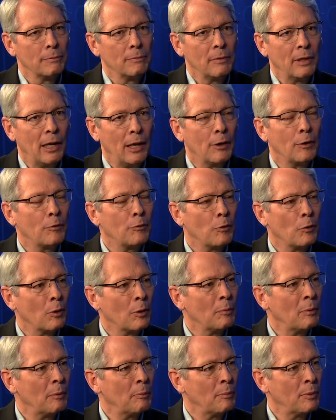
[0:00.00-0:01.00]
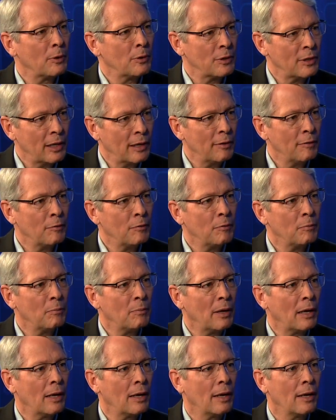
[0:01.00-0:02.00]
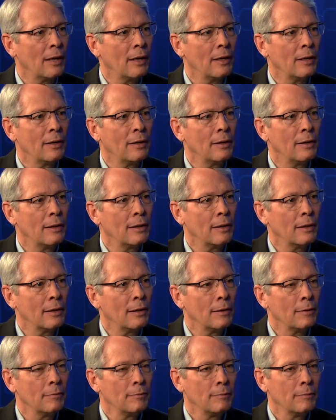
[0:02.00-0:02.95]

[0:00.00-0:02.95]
cared for but perceived by the